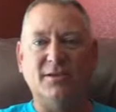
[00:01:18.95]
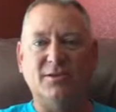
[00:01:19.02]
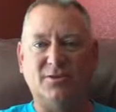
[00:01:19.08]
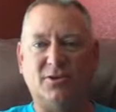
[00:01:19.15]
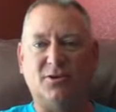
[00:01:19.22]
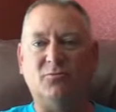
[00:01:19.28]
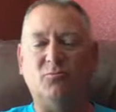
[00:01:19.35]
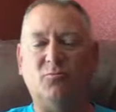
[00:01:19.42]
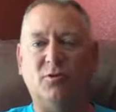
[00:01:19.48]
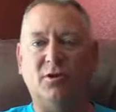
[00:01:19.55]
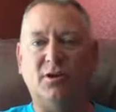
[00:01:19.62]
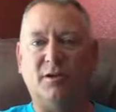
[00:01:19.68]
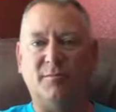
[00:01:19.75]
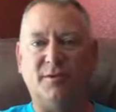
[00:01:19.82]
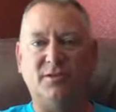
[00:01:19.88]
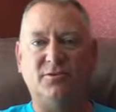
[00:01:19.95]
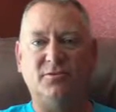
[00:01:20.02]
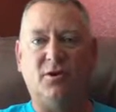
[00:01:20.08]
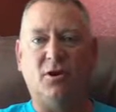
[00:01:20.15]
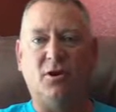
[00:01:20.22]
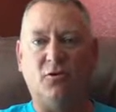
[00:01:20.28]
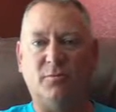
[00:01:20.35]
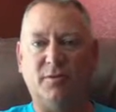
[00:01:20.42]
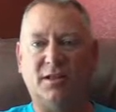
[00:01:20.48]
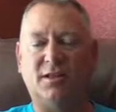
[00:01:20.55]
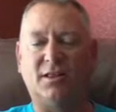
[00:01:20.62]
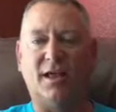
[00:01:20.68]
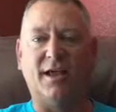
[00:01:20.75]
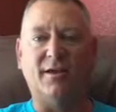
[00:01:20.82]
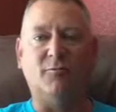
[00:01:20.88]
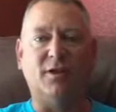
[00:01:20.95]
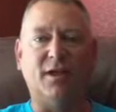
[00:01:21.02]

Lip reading: So we'll come into a home and the client